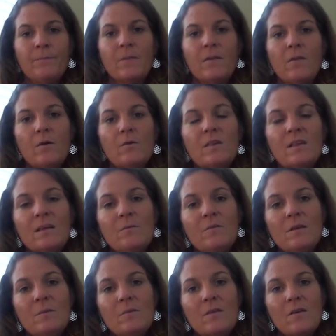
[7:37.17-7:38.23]
Those
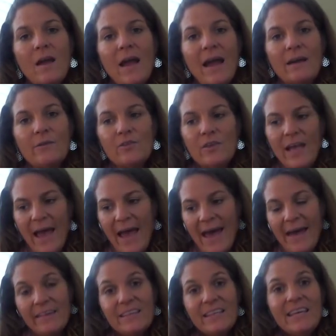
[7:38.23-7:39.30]
symptoms are actually
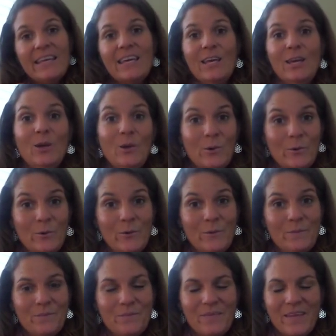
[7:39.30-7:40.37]
asking you,
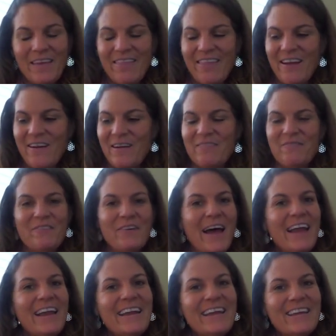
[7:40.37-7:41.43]
they're
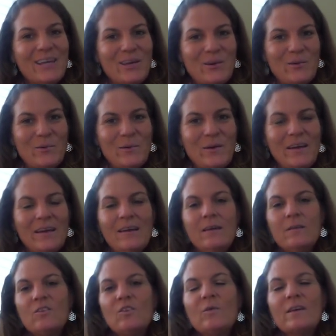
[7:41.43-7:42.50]
inviting you
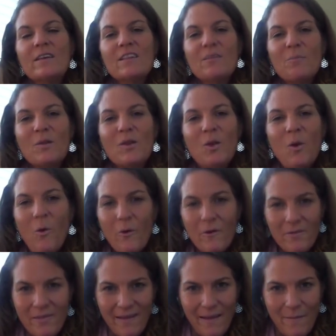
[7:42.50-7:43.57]
to explore
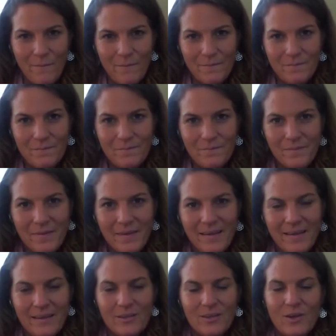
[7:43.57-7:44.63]
them,
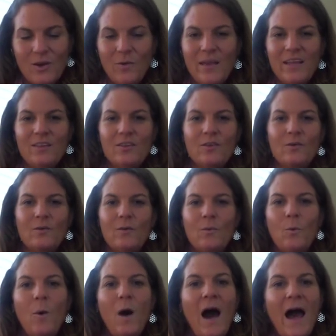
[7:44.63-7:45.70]
to go into the
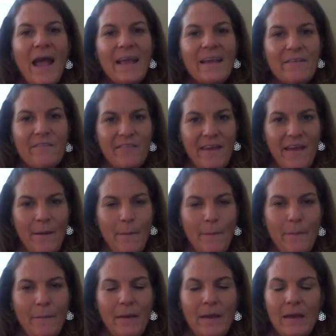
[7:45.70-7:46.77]
why of
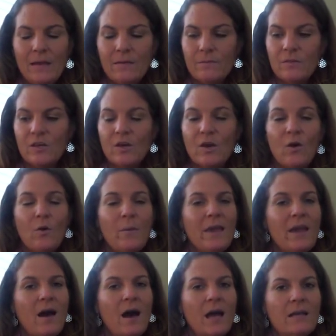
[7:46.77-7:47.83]
them, to go
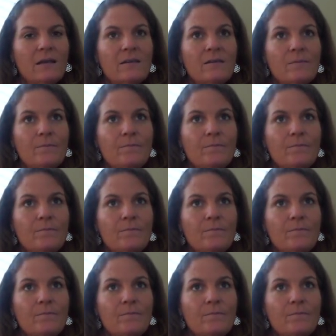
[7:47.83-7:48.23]
beyond,